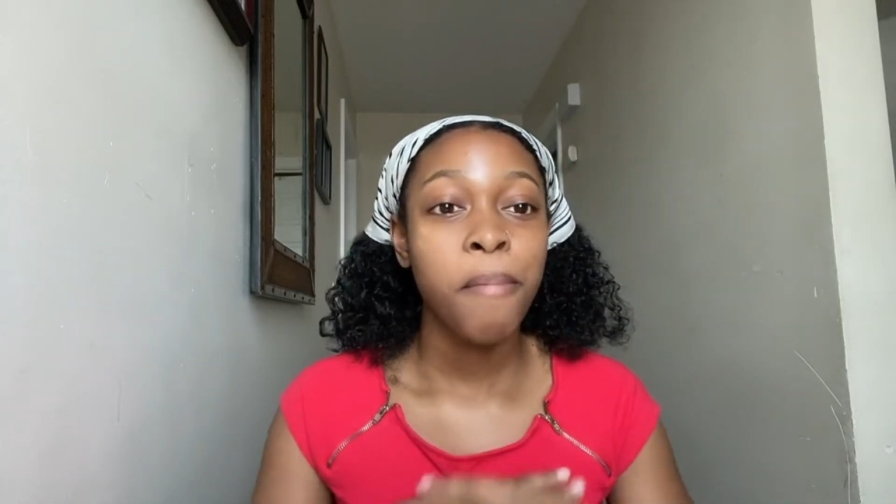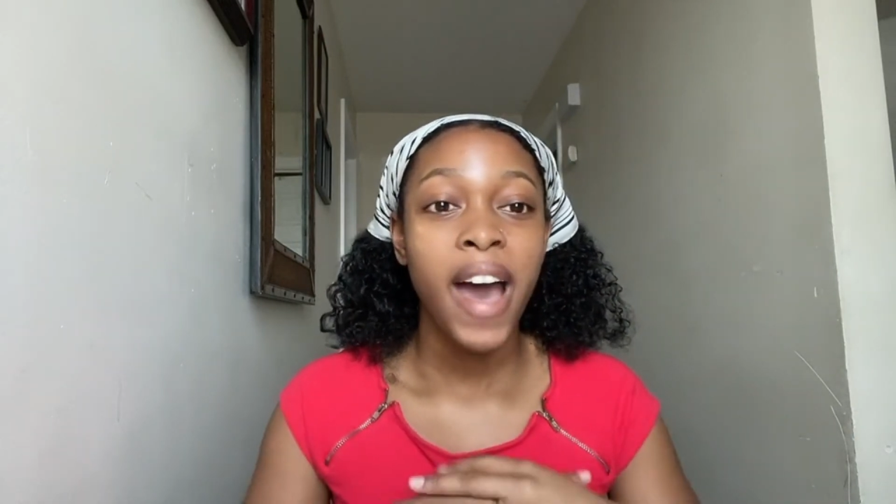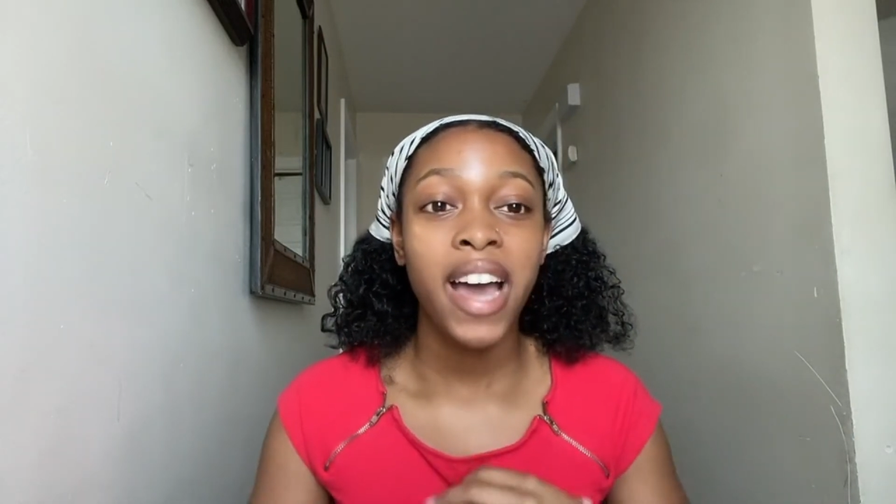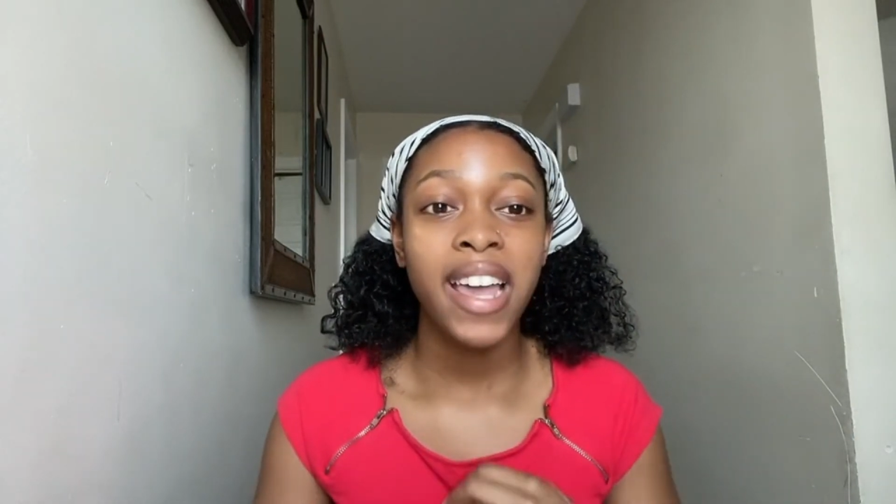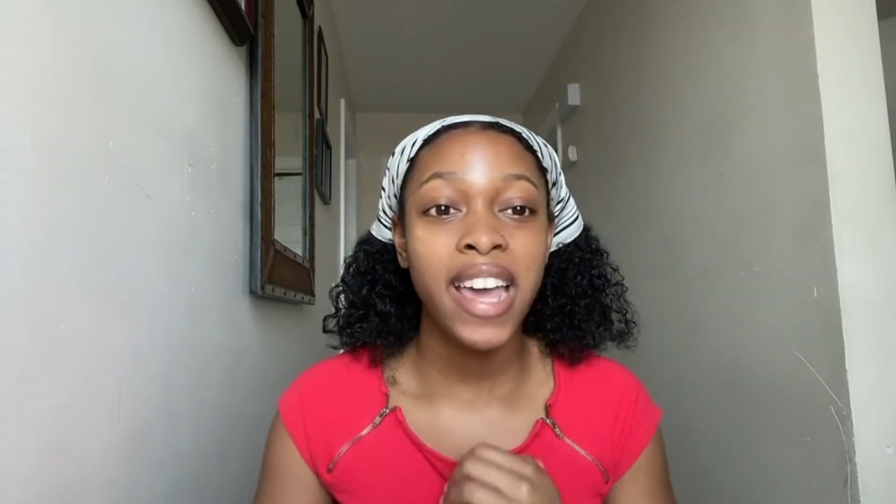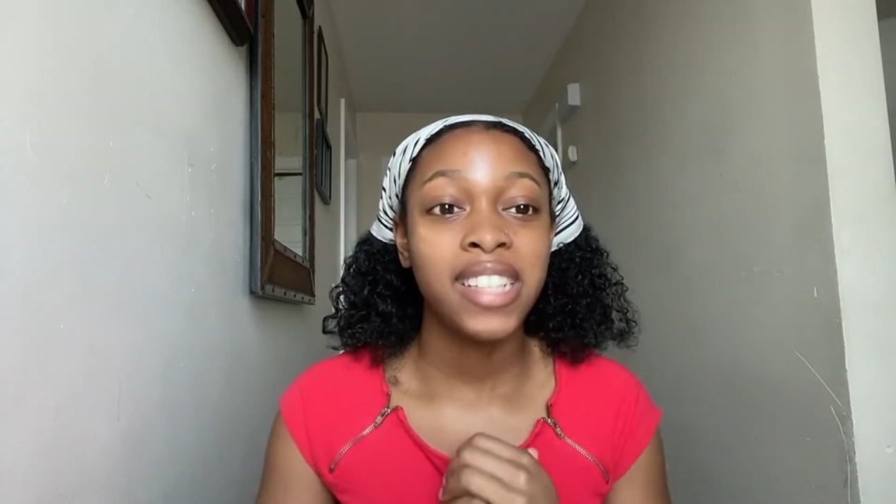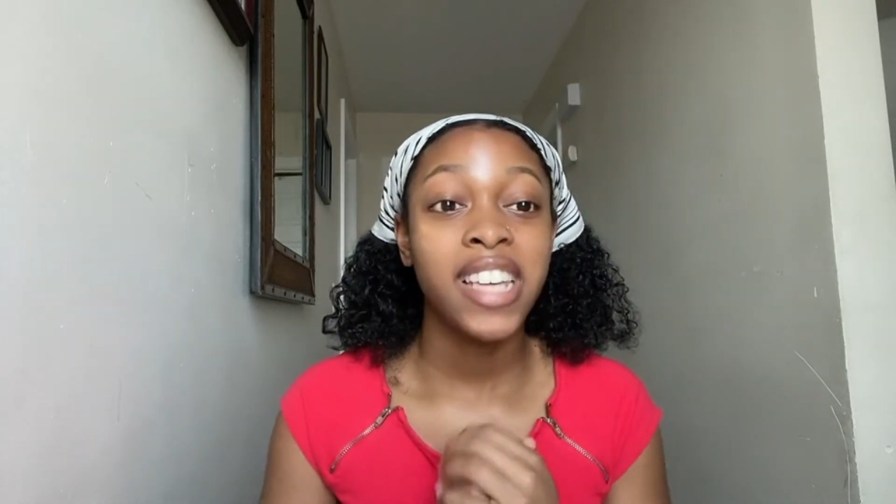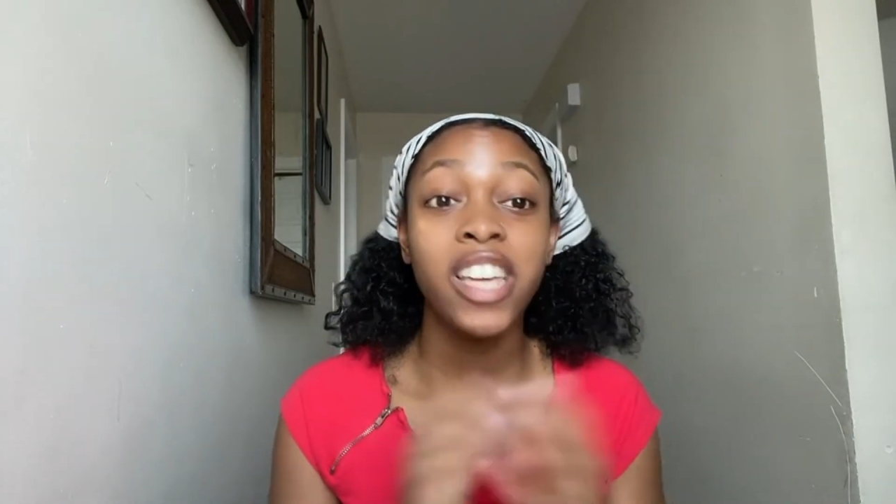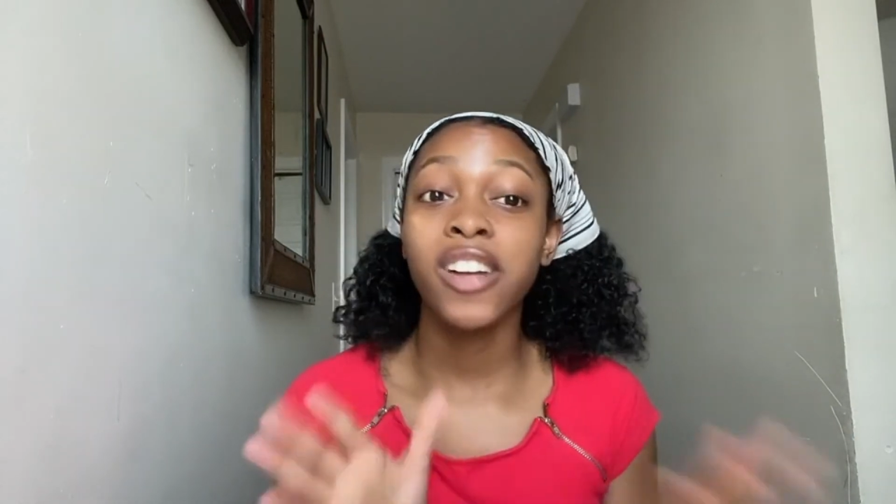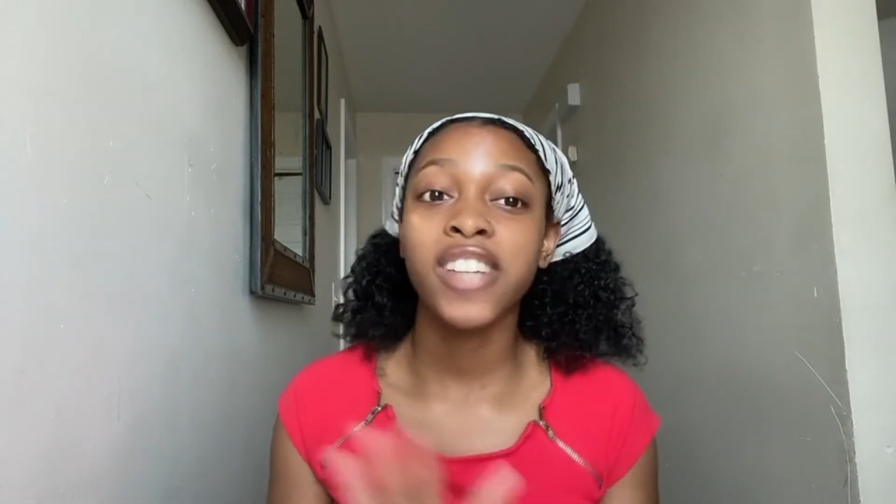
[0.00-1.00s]
back and
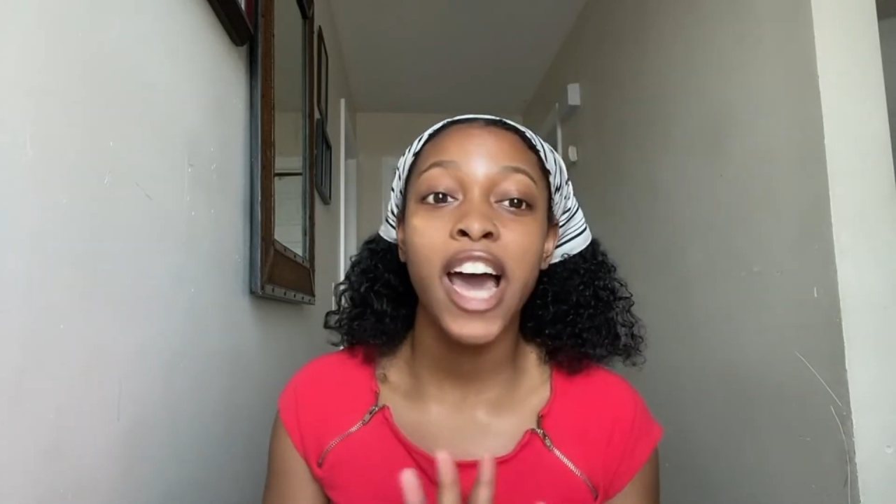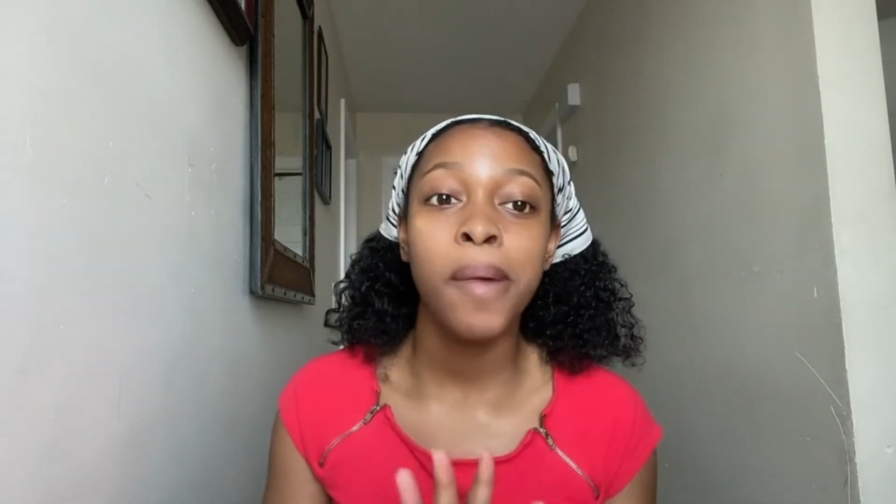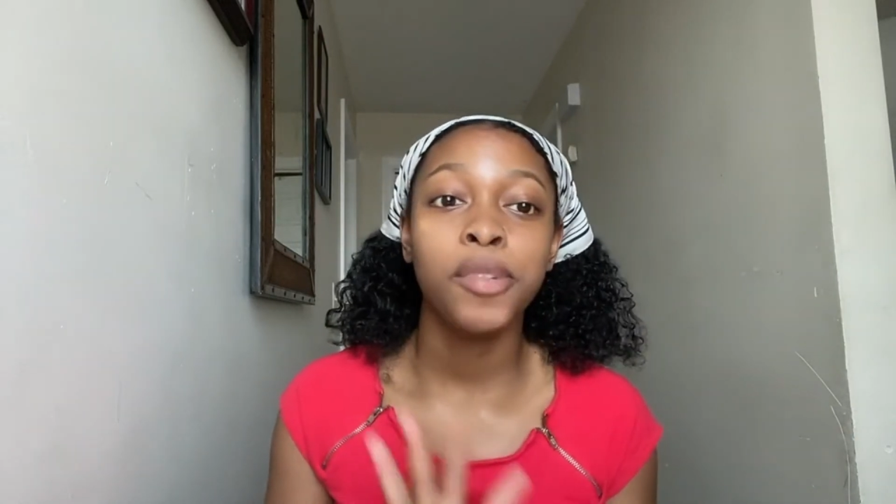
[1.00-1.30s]
take your time